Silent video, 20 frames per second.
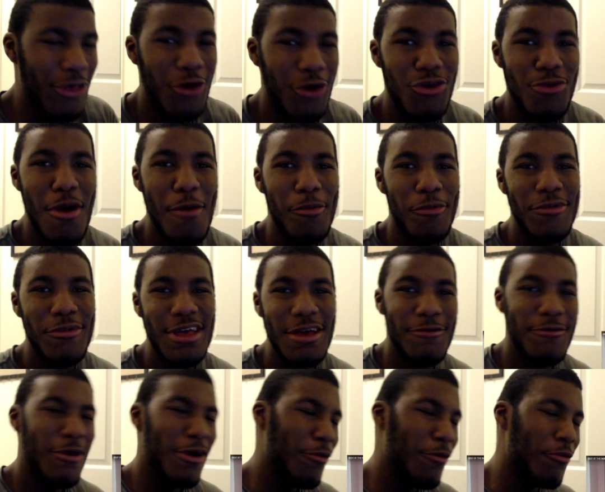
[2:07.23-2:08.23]
You remember
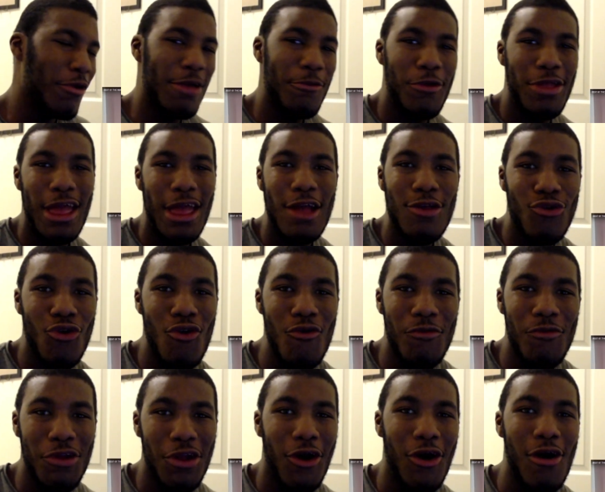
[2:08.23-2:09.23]
when they
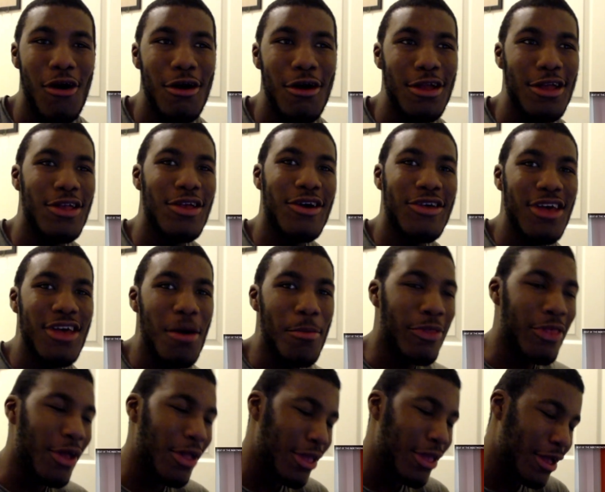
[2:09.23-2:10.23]
drove in the car to the Club
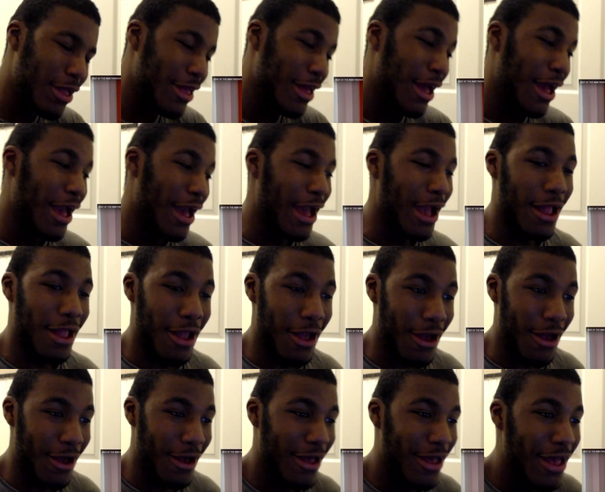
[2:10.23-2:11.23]
of London and
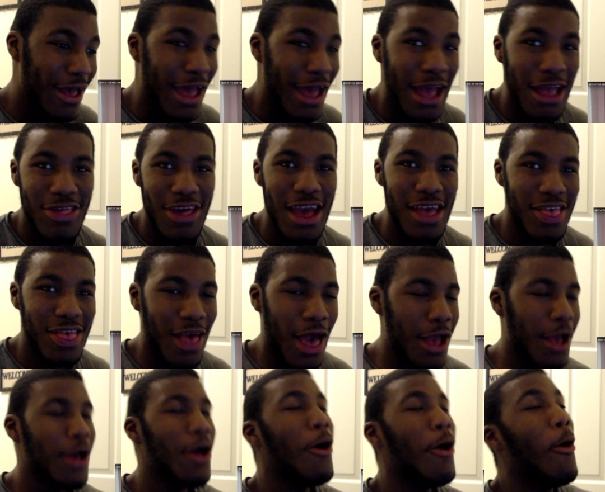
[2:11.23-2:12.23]
Jay's
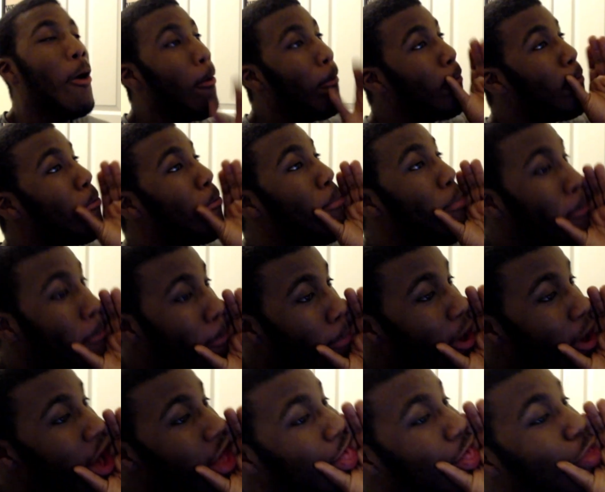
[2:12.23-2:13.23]
like,
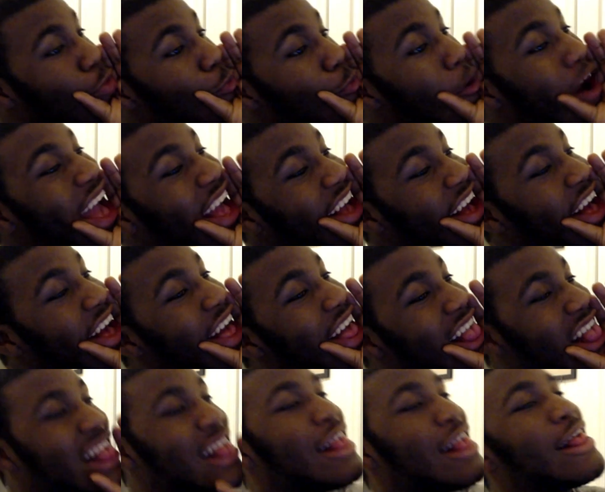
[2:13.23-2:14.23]
bus
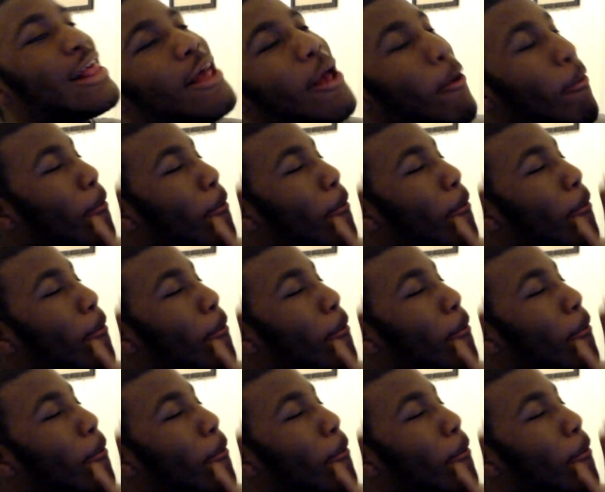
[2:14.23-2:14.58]
wankers.